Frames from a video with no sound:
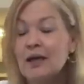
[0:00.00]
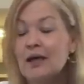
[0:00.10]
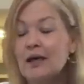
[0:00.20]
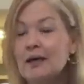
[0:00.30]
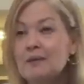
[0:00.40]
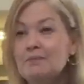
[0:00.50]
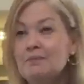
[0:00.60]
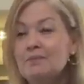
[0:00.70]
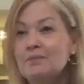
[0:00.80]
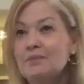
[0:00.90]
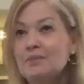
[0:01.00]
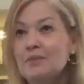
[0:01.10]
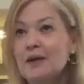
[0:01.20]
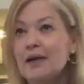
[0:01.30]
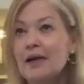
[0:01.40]
um,
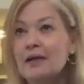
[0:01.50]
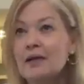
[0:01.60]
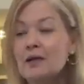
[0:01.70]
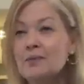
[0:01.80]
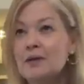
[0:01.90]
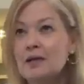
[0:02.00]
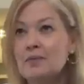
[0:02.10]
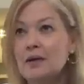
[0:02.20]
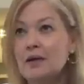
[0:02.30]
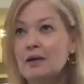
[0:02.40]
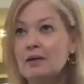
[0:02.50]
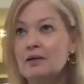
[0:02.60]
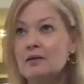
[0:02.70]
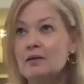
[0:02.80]
but I ended up keeping,